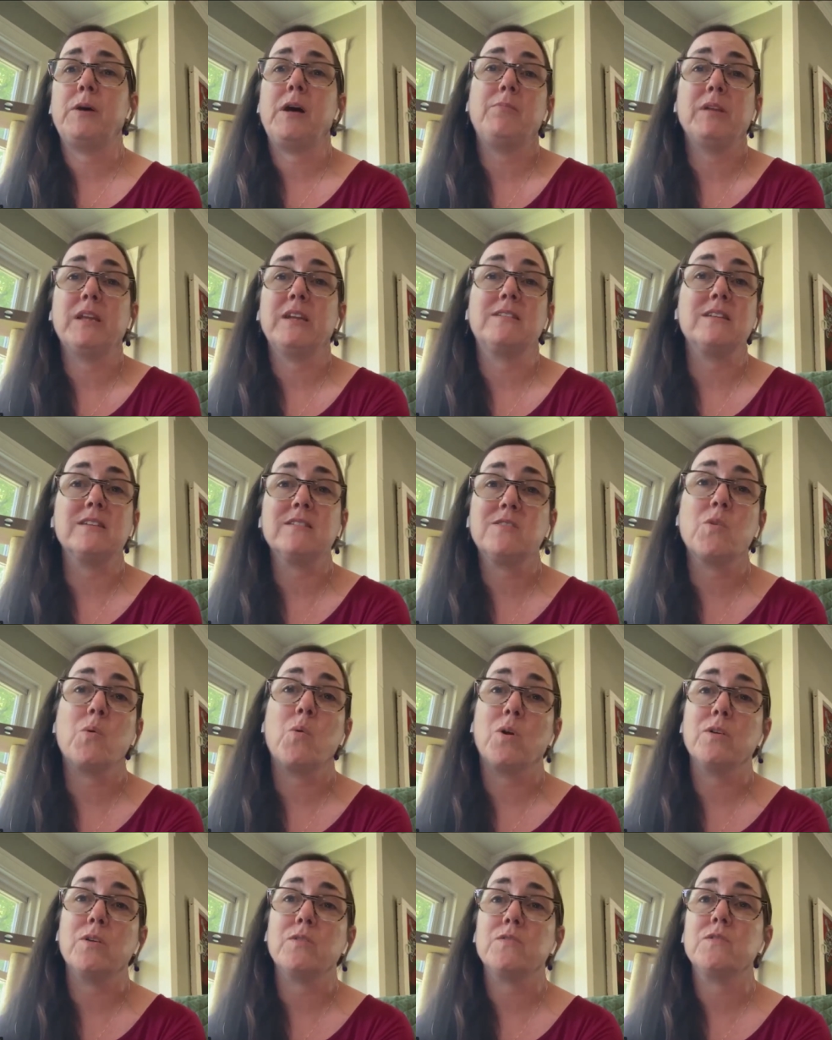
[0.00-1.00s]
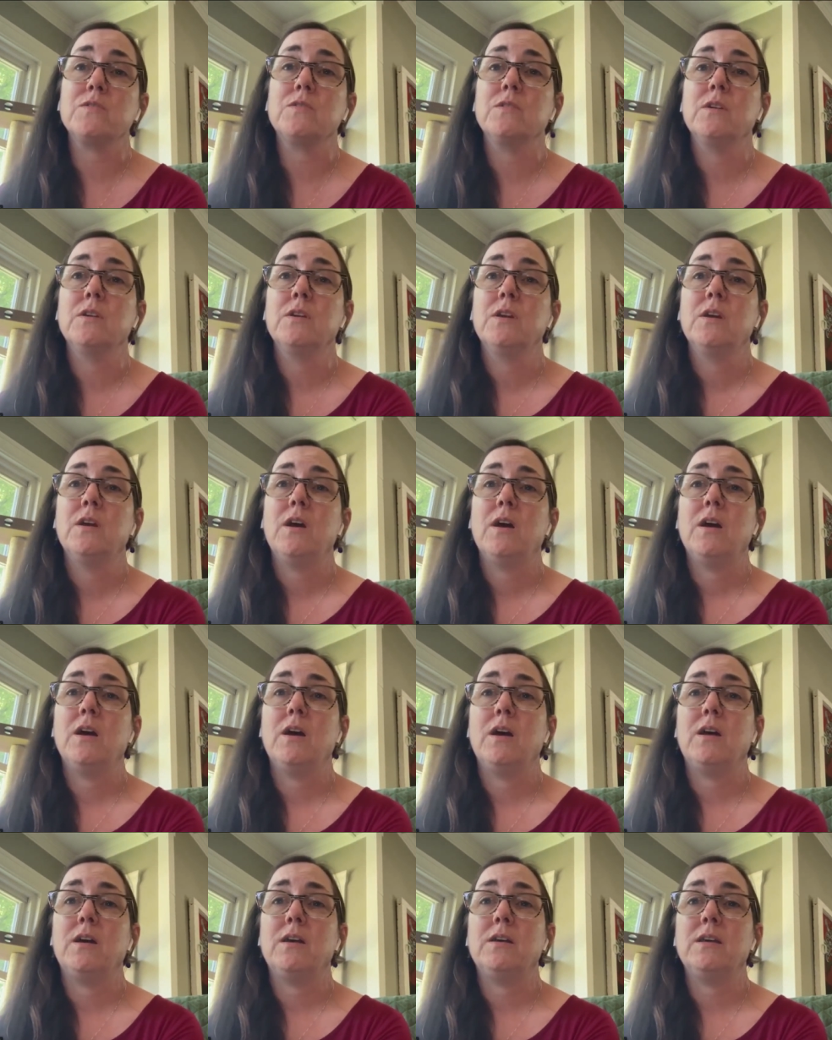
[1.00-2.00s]
public discourse
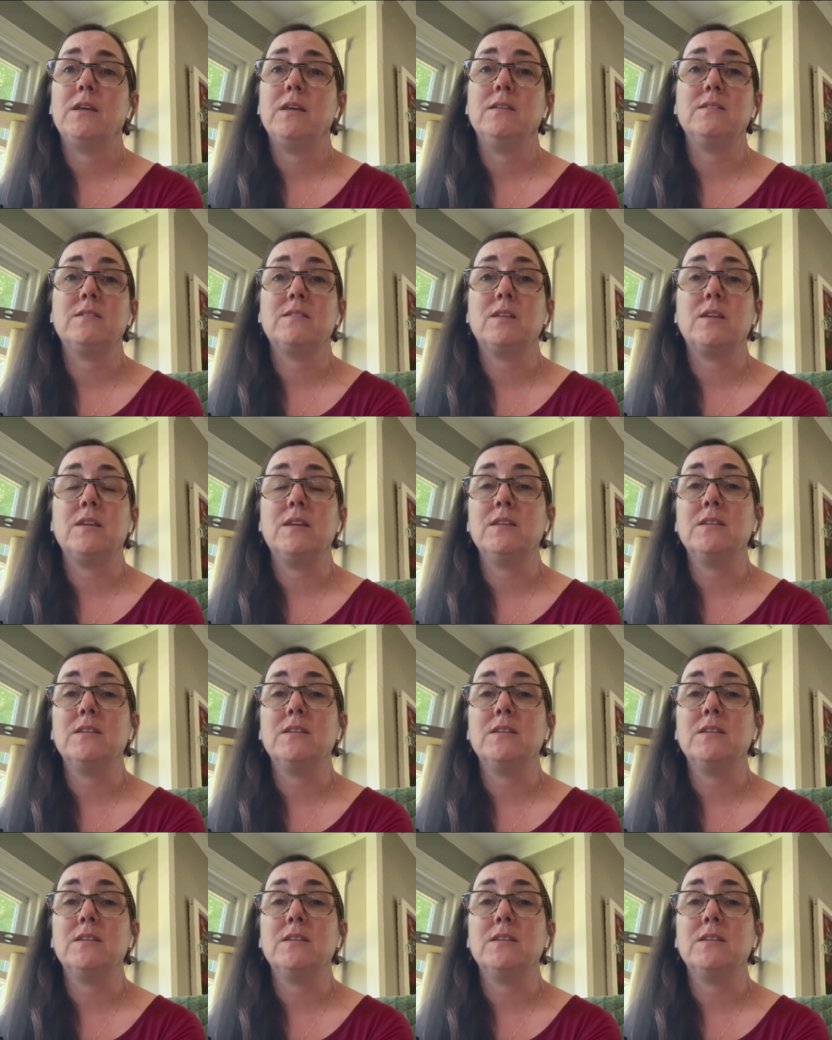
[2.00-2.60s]
is